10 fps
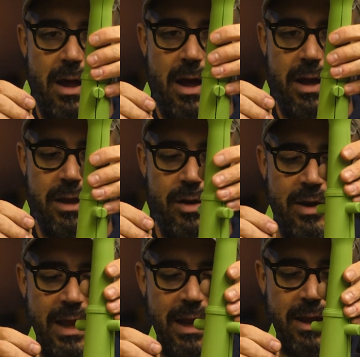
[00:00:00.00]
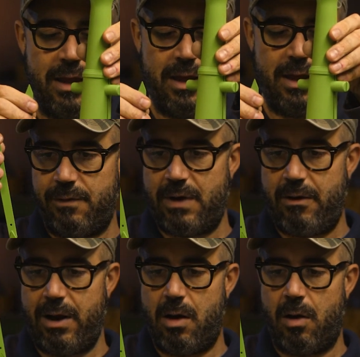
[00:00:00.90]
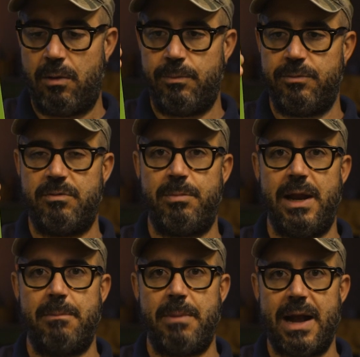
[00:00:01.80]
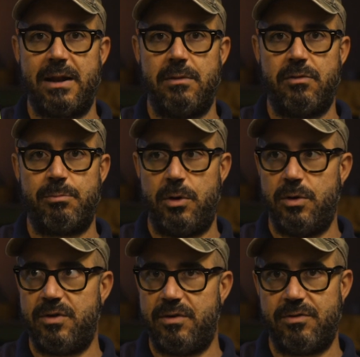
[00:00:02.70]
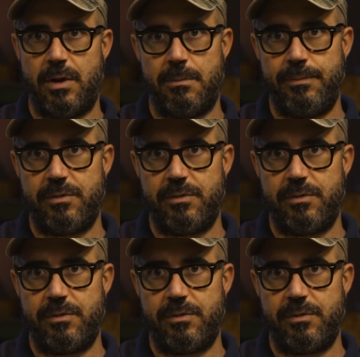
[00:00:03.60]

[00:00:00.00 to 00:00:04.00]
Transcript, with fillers: a unique, very long split pattern sprue system.